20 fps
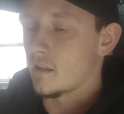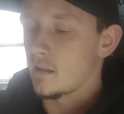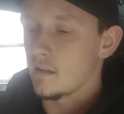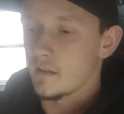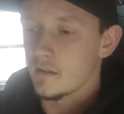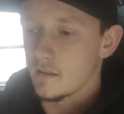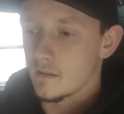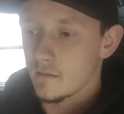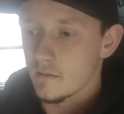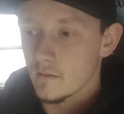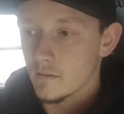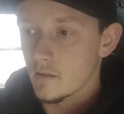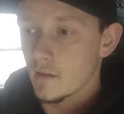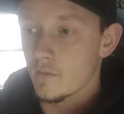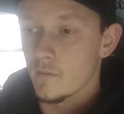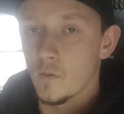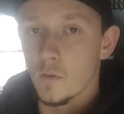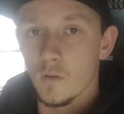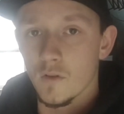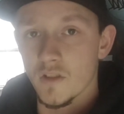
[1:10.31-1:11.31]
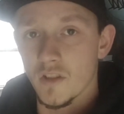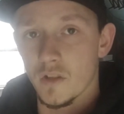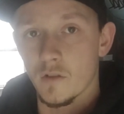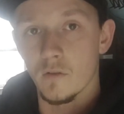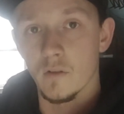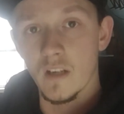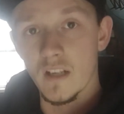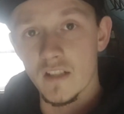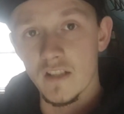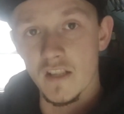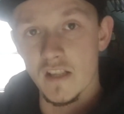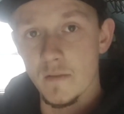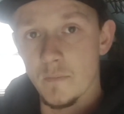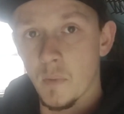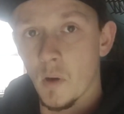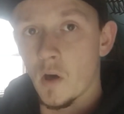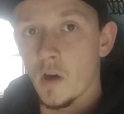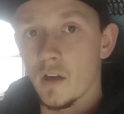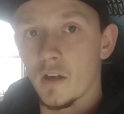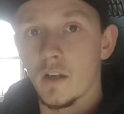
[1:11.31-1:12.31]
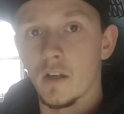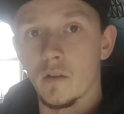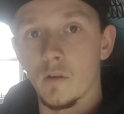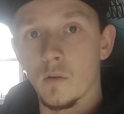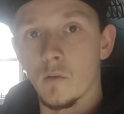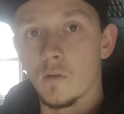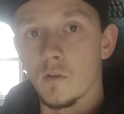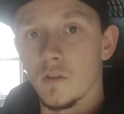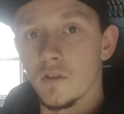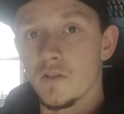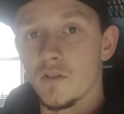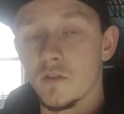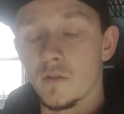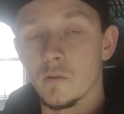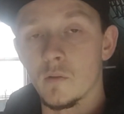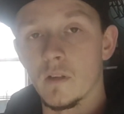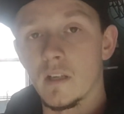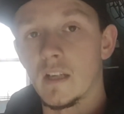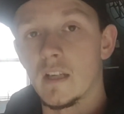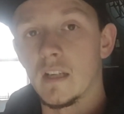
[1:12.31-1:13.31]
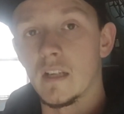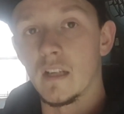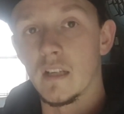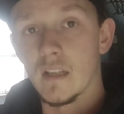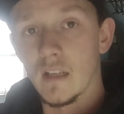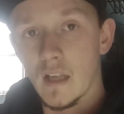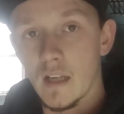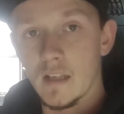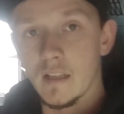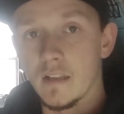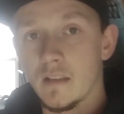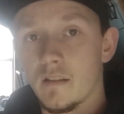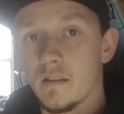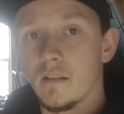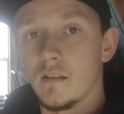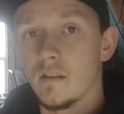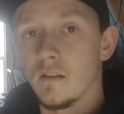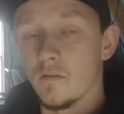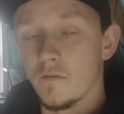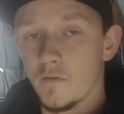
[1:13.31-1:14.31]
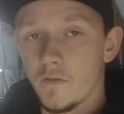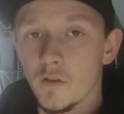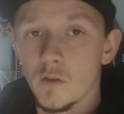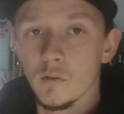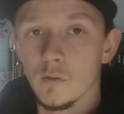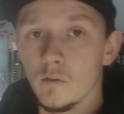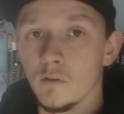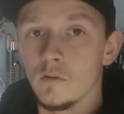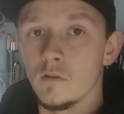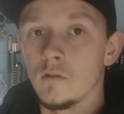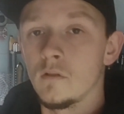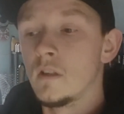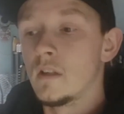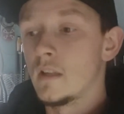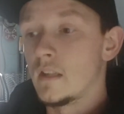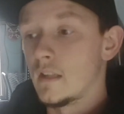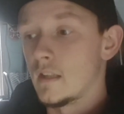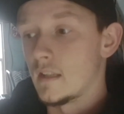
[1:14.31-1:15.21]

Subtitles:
of course it creates a spark in order to ignite the fuel